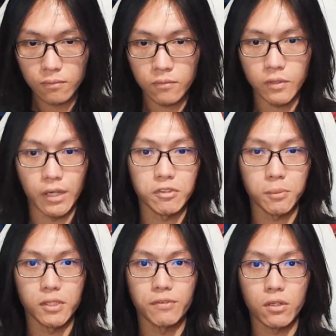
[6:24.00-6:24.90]
they have a
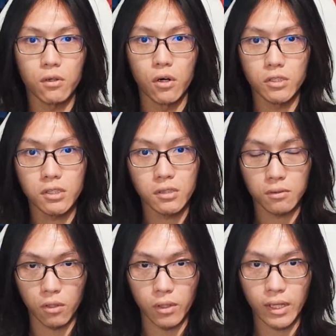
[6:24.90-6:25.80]
specific course
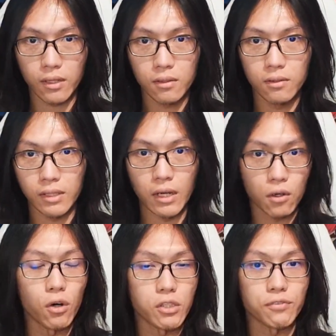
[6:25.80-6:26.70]
or like
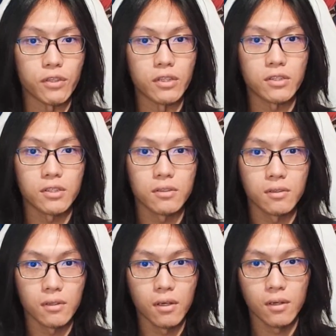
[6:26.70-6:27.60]
course for this,
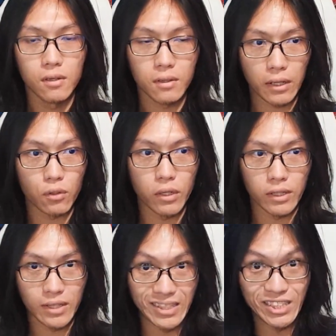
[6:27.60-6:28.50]
like not a
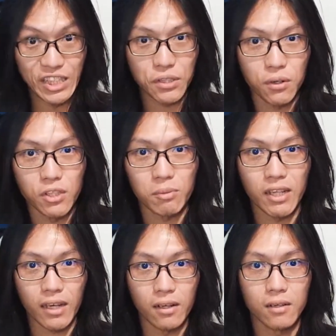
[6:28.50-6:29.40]
teaching course but
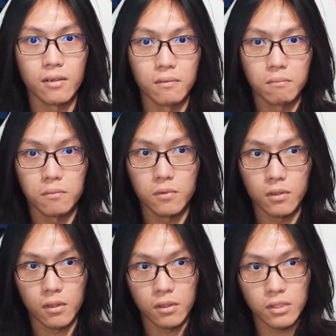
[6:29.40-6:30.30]
like a
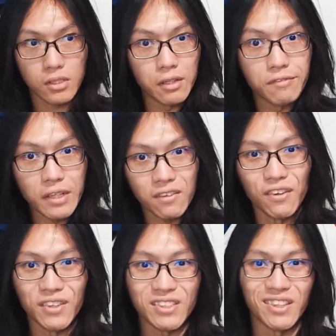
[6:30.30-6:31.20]
serving
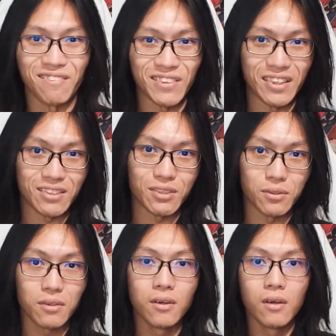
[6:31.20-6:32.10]
course sort of thing. So
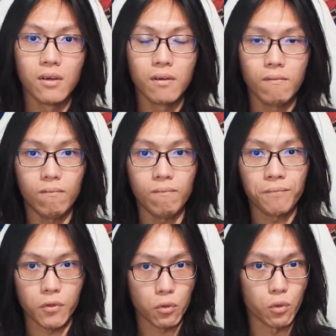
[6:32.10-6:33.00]

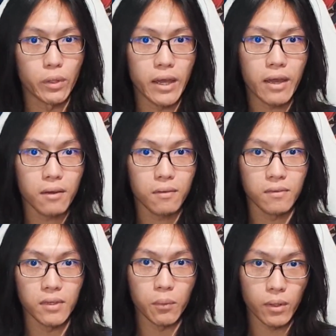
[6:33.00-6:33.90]
you go there,
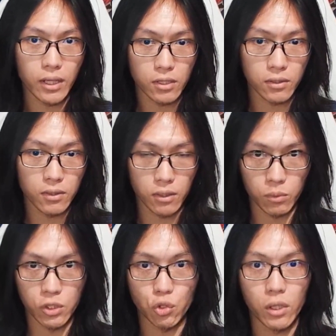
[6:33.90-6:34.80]
they will
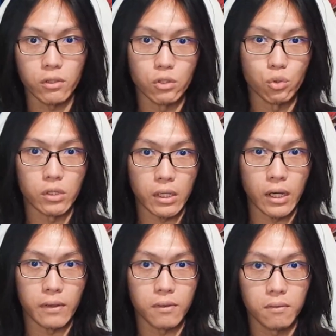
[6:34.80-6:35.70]
teach you how to use the gun